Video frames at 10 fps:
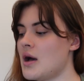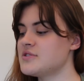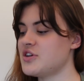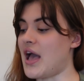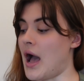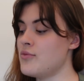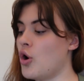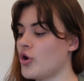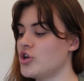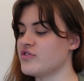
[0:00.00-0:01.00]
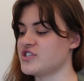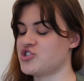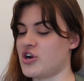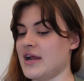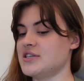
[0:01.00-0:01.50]
So yeah, I'm not going to
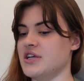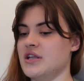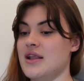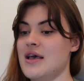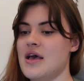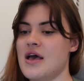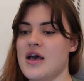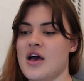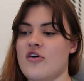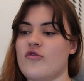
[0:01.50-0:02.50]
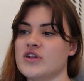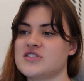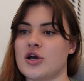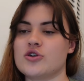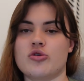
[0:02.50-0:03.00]
restrict and avoid
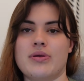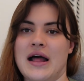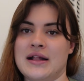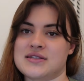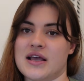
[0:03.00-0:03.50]
social plans